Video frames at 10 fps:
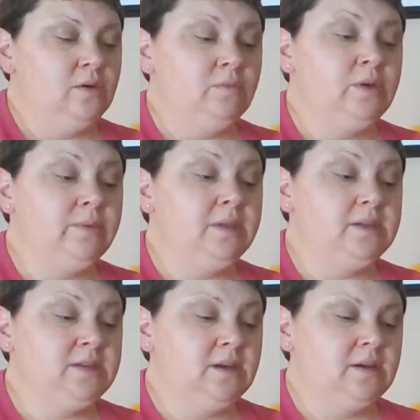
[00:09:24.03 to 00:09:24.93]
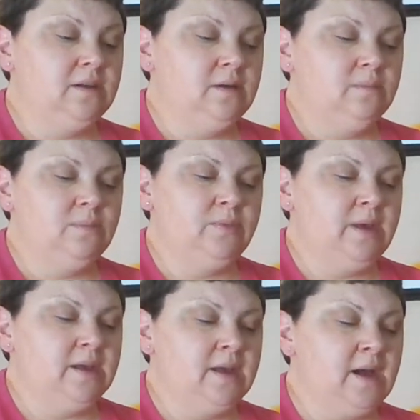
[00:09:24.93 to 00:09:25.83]
We really did, but we
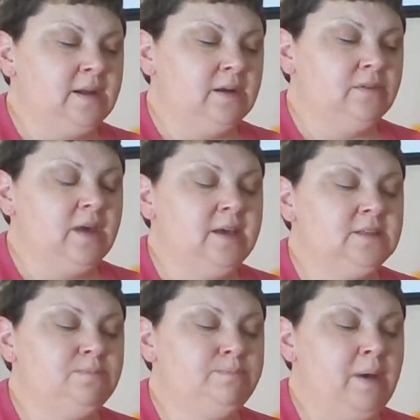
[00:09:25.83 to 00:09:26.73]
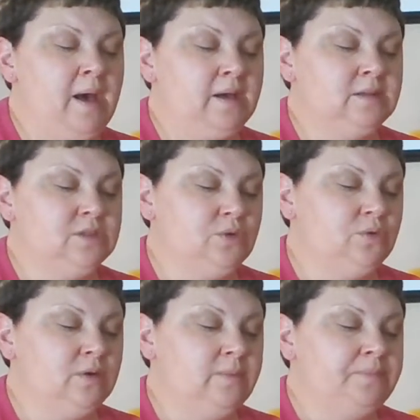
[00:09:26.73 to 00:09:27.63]
had gotten out of Kate's pack in
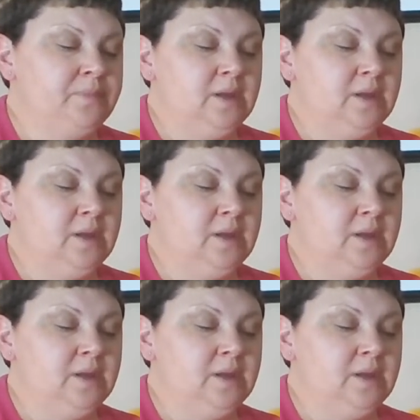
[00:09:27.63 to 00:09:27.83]
school,